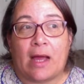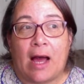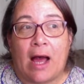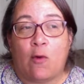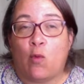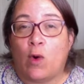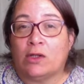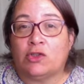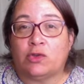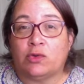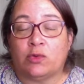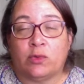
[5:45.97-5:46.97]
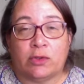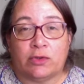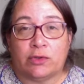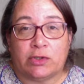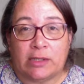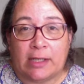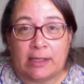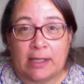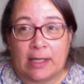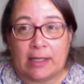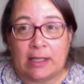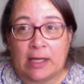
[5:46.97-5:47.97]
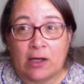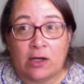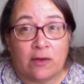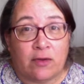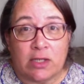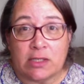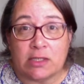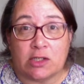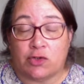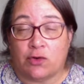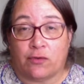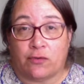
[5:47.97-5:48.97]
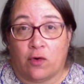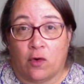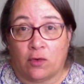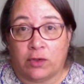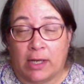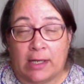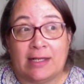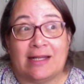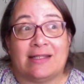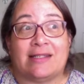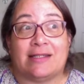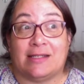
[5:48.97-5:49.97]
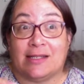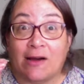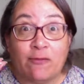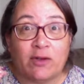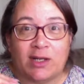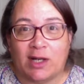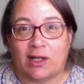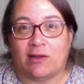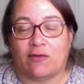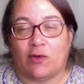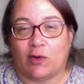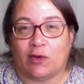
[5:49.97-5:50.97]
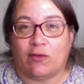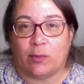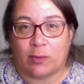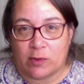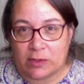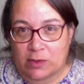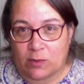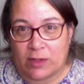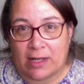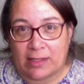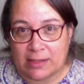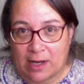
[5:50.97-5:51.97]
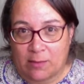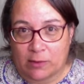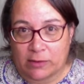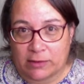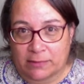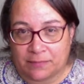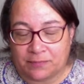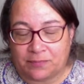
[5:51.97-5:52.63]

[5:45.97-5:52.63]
I want you to understand that none of this is your fault, and it's definitely not the fault of the person with Alzheimer's.